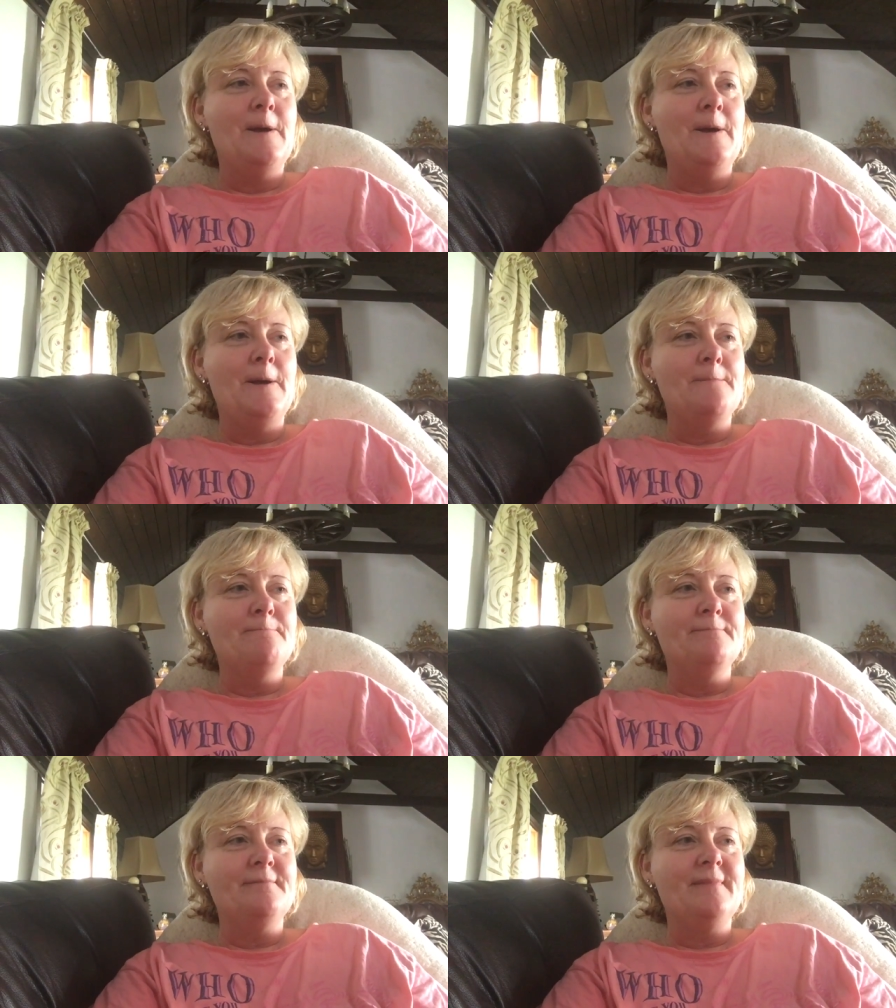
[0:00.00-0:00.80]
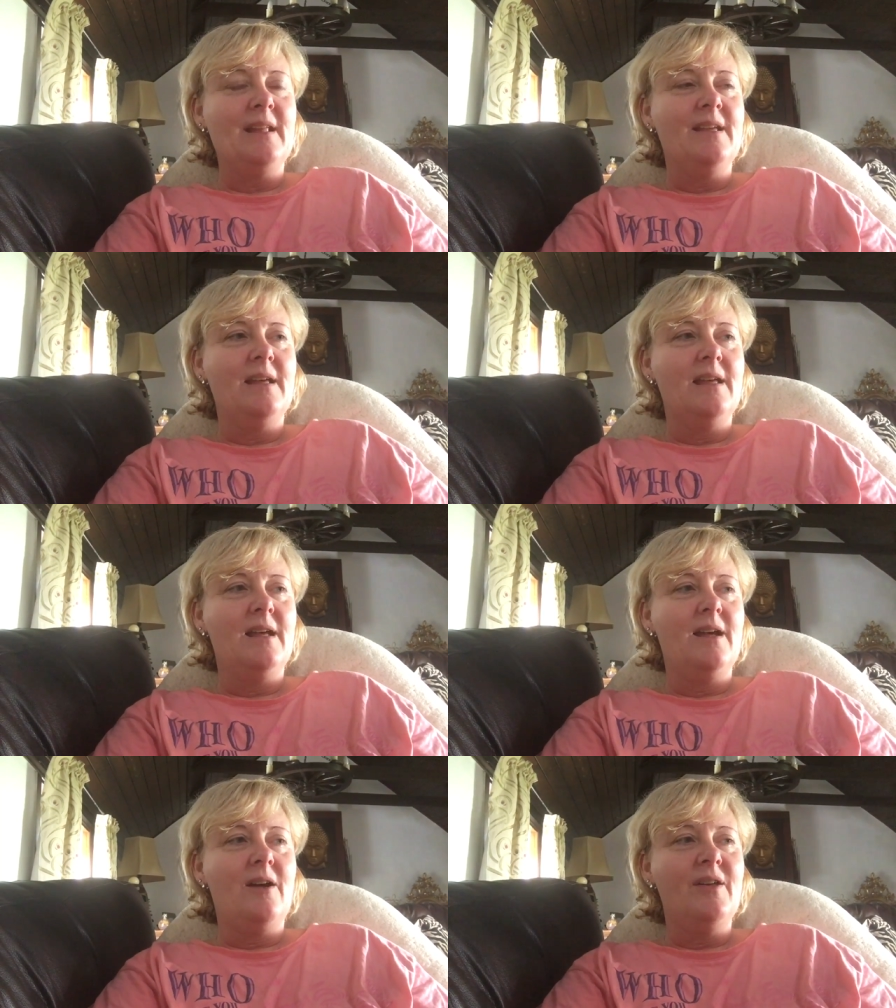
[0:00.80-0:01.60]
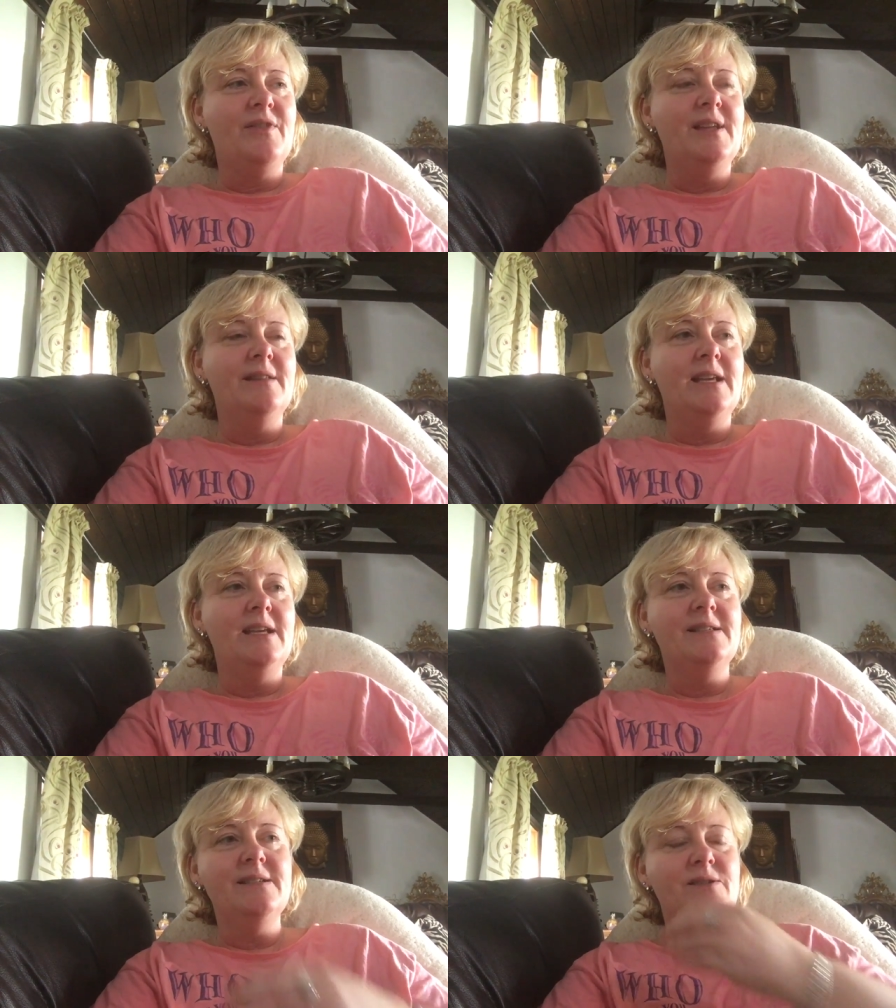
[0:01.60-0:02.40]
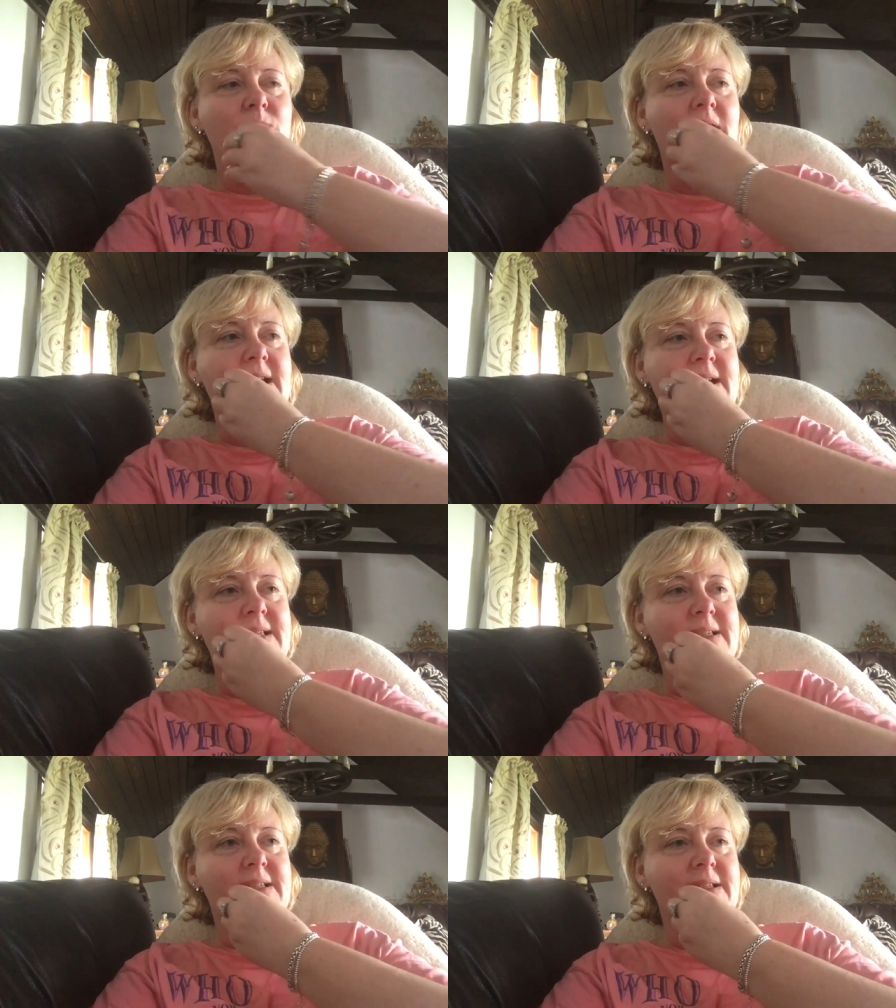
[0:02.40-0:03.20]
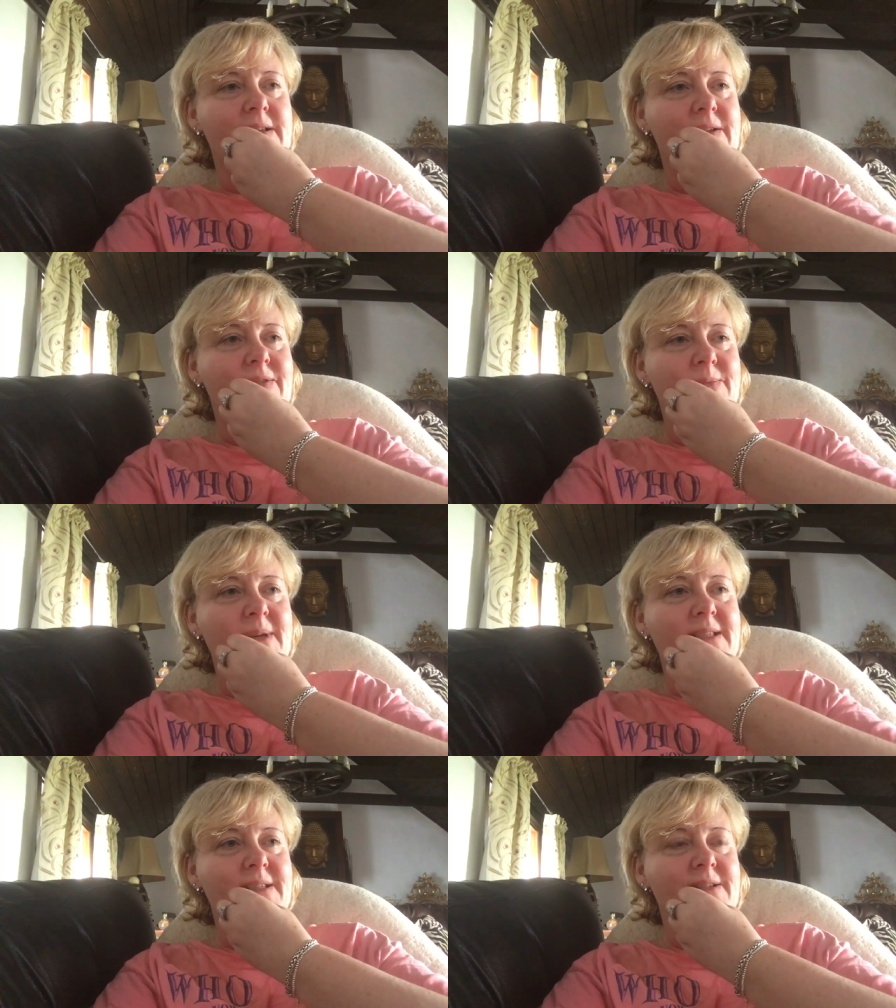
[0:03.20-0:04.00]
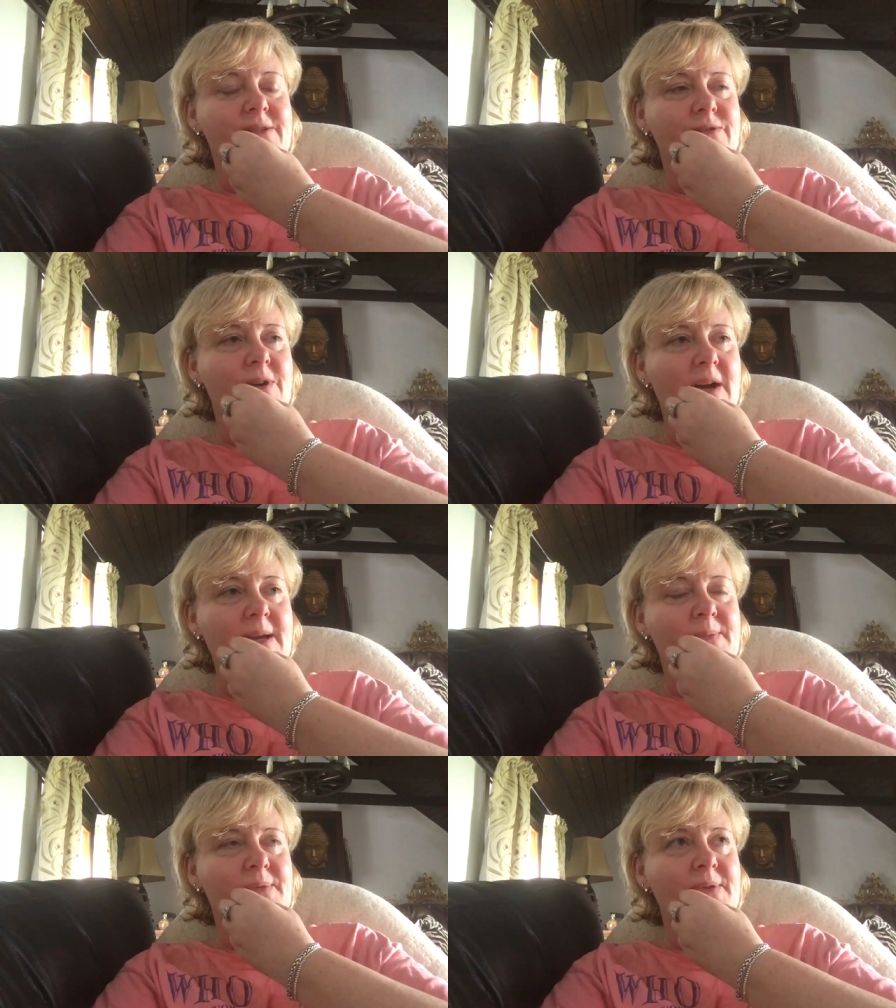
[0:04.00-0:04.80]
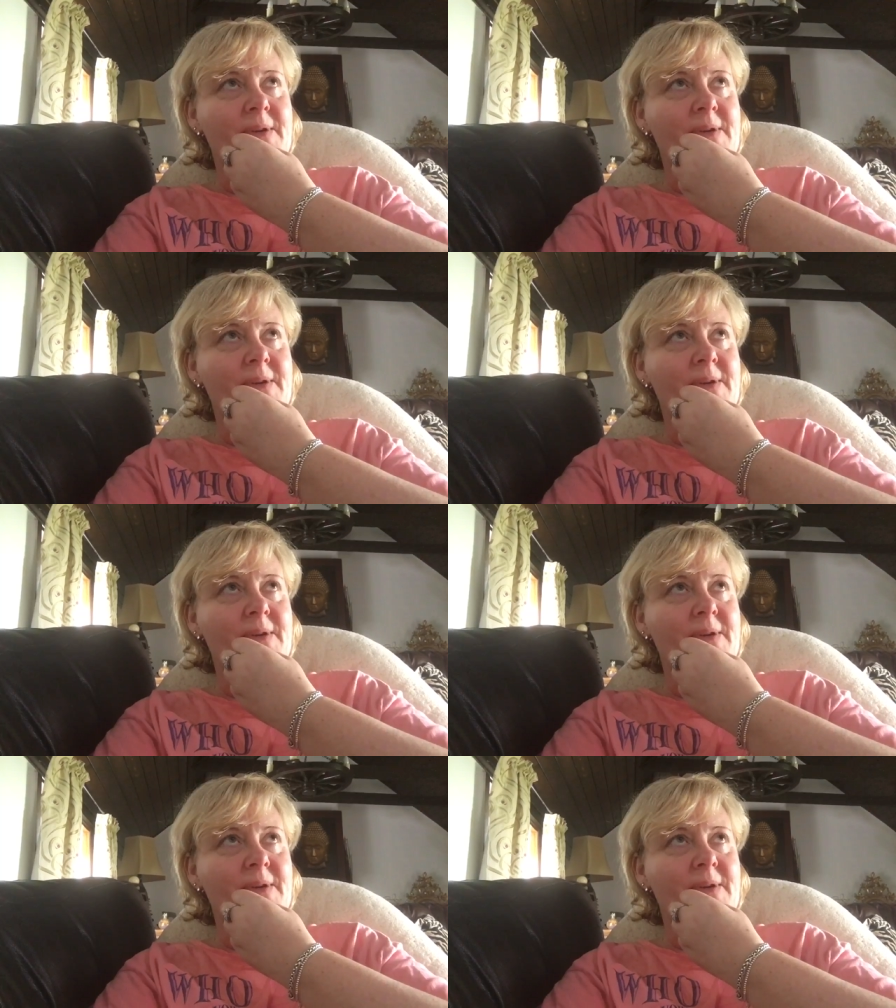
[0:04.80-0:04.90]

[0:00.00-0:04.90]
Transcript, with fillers: I think the easiest way is for me to describe